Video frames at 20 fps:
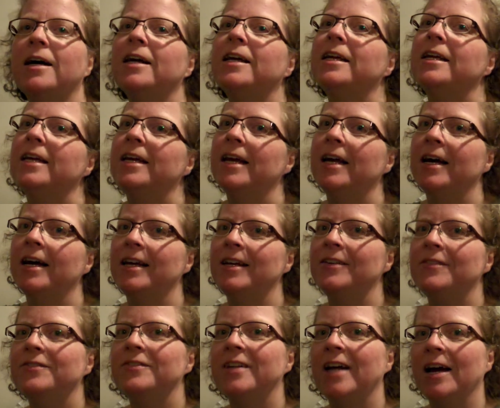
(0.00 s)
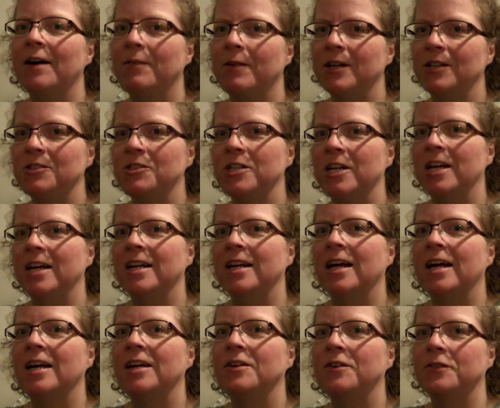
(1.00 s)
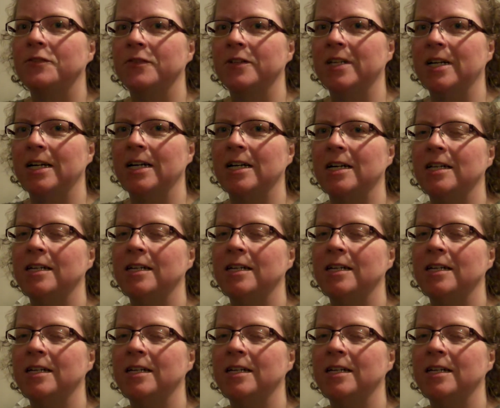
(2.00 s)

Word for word: Yeah, if not, why don't you head on over there.